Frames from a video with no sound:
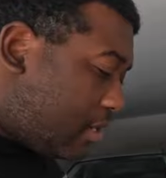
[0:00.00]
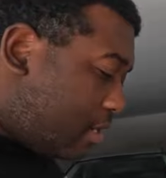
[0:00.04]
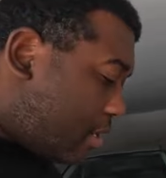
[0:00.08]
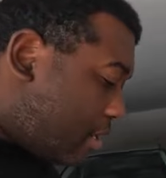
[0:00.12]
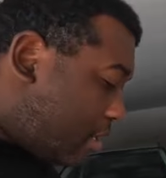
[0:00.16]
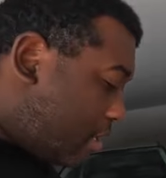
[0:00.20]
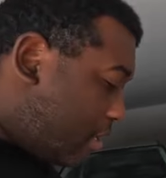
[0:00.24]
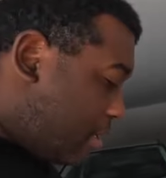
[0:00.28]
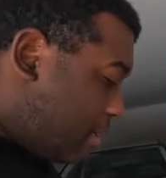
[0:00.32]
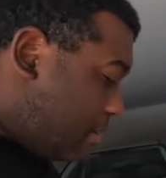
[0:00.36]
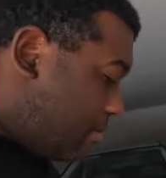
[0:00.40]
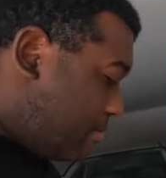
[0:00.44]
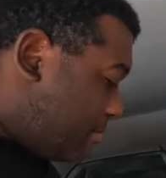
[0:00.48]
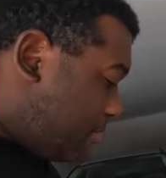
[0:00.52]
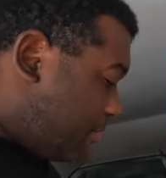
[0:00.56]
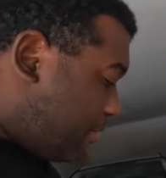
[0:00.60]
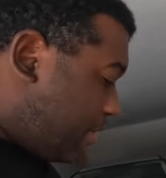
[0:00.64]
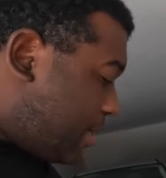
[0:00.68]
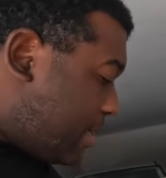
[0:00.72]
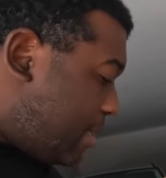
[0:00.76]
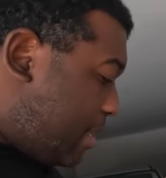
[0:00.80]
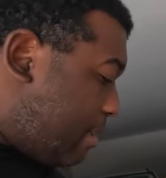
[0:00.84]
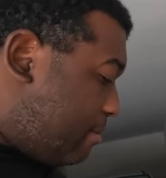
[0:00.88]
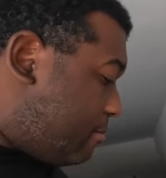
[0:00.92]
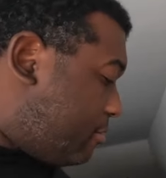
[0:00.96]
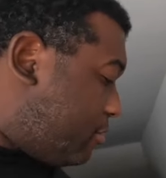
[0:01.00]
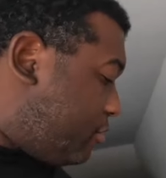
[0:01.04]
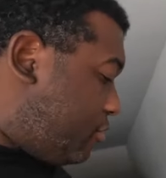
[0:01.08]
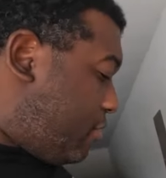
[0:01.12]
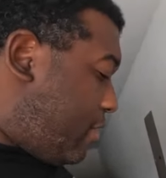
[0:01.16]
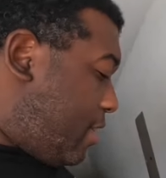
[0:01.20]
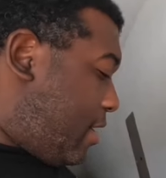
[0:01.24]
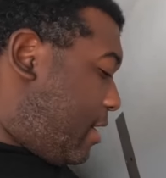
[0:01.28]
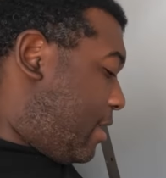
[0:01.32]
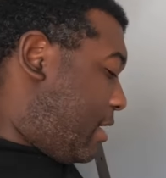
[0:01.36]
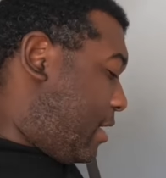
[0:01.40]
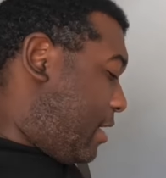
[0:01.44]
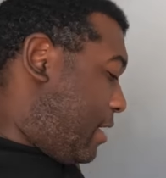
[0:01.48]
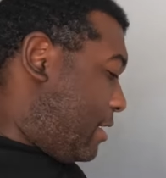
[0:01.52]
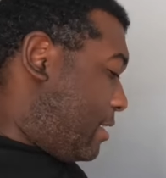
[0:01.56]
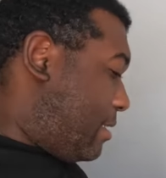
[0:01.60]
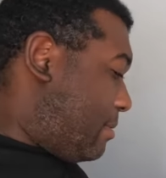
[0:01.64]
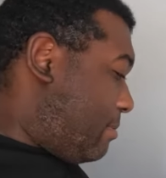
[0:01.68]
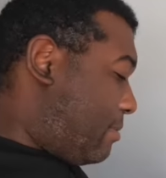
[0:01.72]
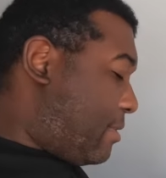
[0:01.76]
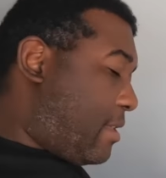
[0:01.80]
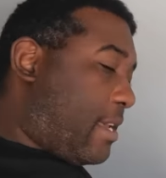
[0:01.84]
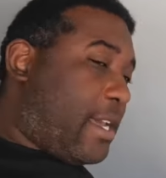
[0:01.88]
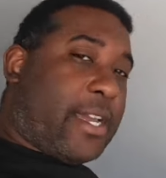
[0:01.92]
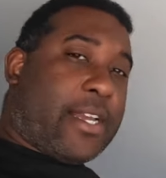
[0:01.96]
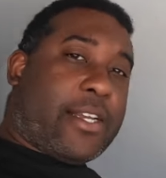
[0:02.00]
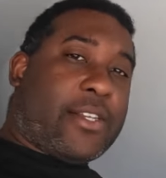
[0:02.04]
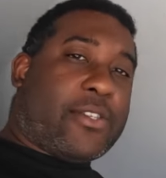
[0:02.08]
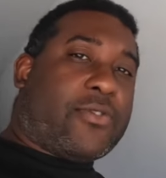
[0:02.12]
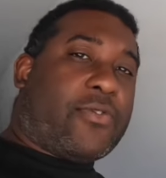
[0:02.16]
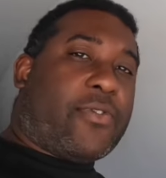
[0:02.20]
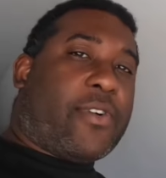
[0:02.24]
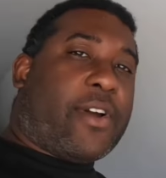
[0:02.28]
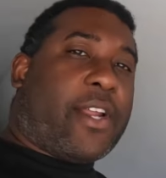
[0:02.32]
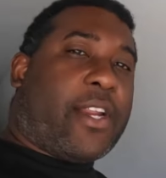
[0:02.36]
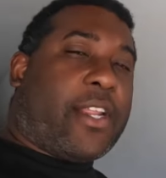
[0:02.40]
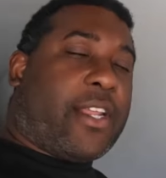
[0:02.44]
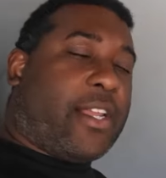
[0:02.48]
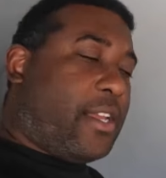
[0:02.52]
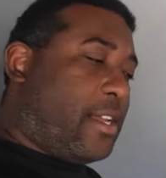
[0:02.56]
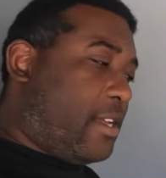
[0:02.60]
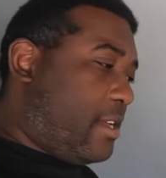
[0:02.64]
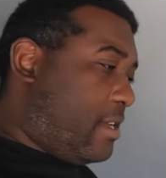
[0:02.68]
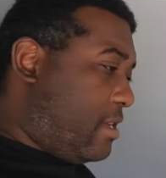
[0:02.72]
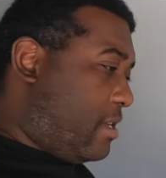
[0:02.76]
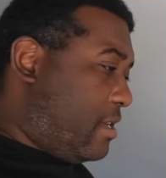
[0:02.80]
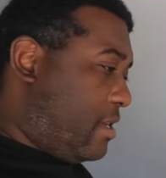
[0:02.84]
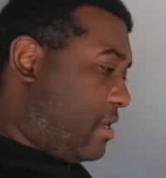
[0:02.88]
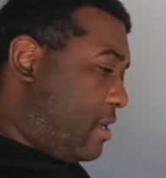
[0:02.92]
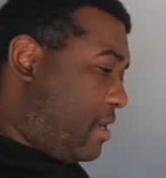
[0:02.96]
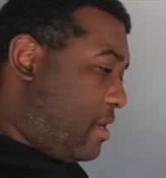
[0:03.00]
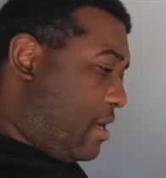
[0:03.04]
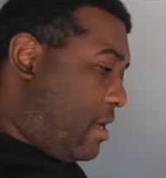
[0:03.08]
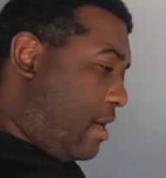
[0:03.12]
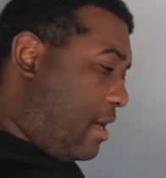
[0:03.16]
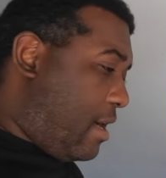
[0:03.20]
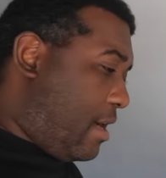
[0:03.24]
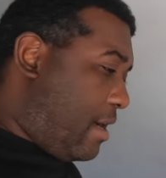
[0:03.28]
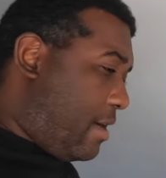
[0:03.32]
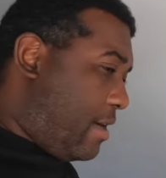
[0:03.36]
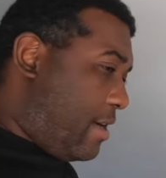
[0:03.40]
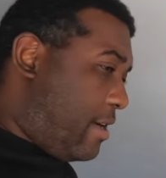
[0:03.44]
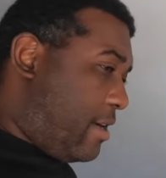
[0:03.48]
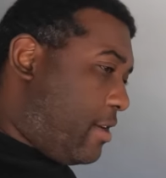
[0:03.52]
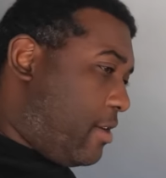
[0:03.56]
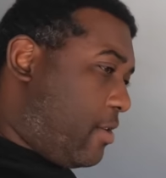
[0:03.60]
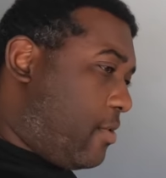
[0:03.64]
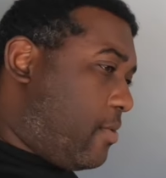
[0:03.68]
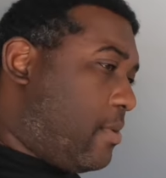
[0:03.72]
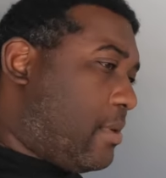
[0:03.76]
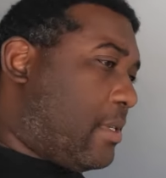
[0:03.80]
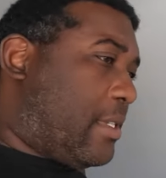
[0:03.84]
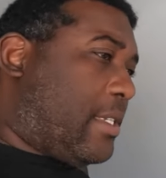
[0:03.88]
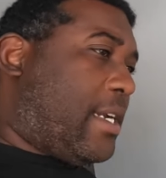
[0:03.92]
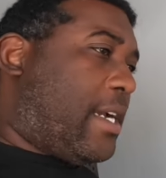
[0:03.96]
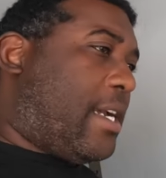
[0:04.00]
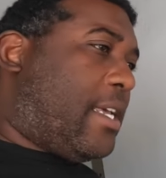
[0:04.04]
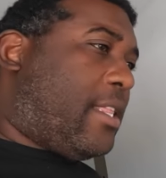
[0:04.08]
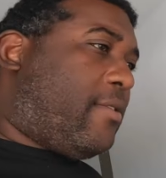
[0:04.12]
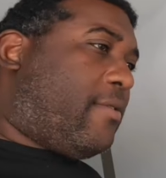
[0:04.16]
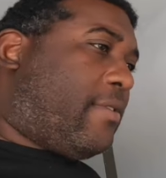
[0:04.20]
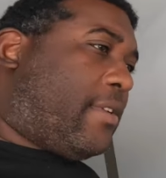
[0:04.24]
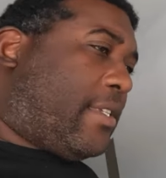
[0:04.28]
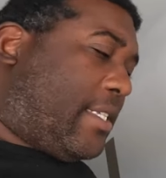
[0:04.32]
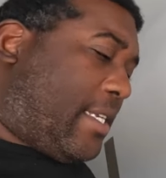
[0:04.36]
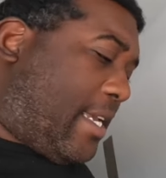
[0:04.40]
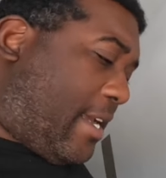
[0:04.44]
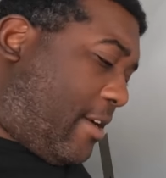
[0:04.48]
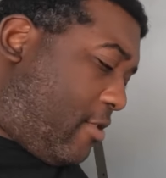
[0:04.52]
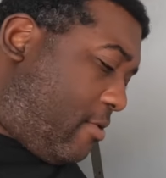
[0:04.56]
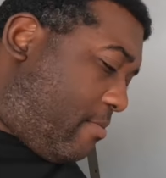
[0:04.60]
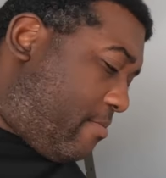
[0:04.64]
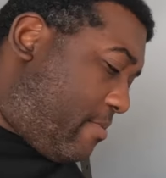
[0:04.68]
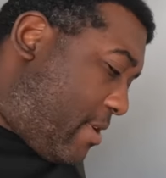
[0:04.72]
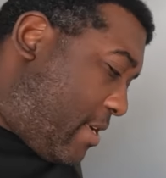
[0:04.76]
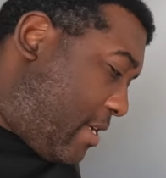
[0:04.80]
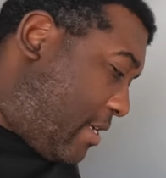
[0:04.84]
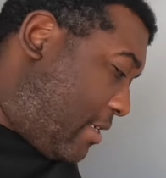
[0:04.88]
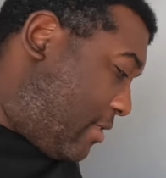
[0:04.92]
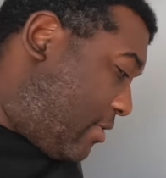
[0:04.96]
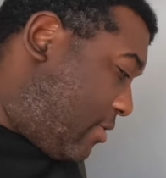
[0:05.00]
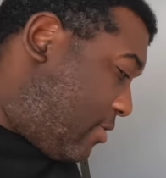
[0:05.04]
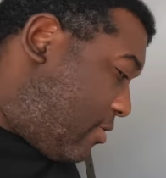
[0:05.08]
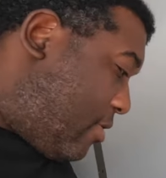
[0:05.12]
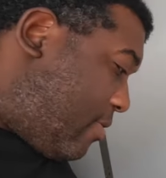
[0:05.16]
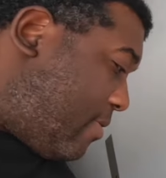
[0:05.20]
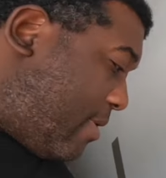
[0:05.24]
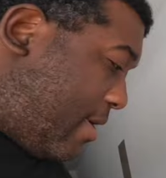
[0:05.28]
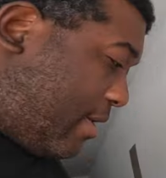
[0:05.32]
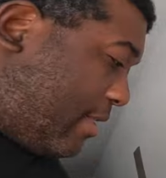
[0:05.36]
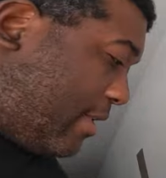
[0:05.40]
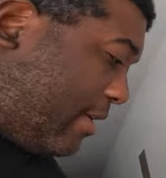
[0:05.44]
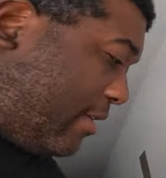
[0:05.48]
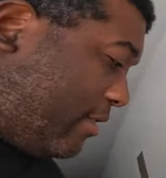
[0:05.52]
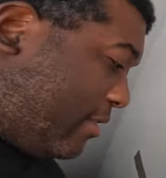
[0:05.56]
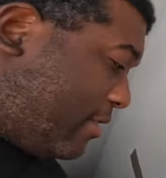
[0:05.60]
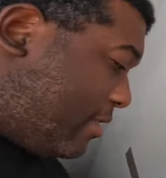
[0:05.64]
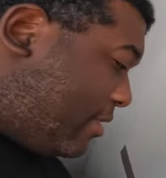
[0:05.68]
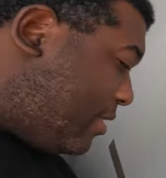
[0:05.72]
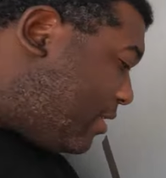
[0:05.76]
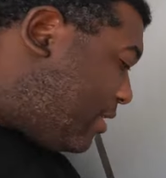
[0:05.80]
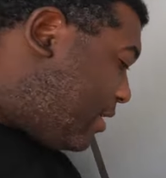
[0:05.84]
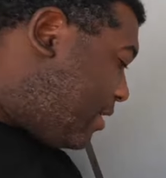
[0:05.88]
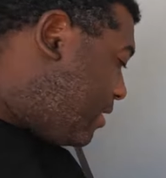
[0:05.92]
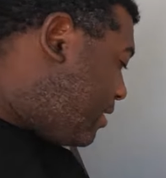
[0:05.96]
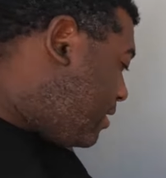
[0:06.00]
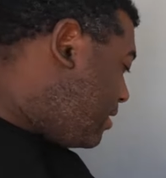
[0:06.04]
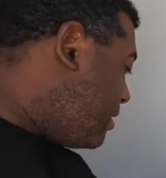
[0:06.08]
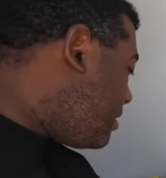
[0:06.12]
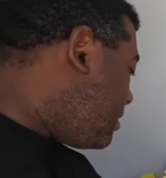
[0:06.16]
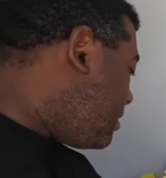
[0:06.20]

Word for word: Um, but right now I'm just trying to get some things ready. I had to go inside the recycle bin, so go out later tonight.